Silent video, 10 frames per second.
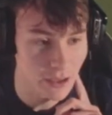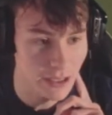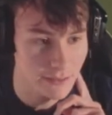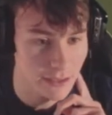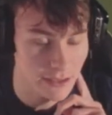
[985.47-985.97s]
and
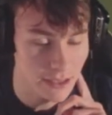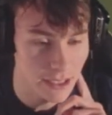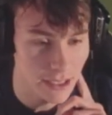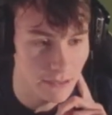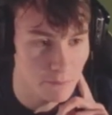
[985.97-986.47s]
I think
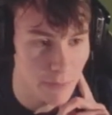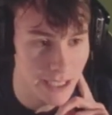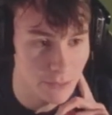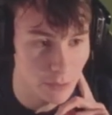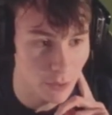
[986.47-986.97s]

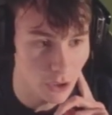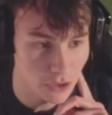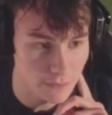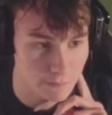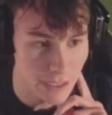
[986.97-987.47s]
Mendy would have
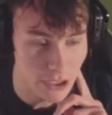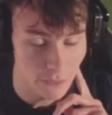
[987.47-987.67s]
blocked it. Mendy